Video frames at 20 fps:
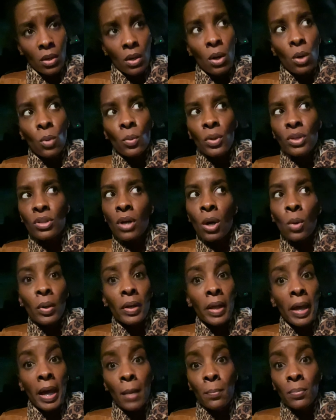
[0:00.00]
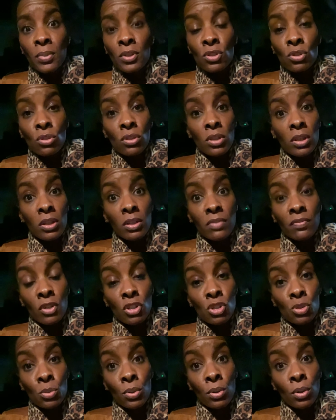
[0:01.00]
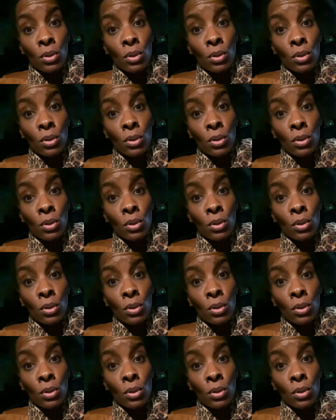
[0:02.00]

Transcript: We know what happened to the individual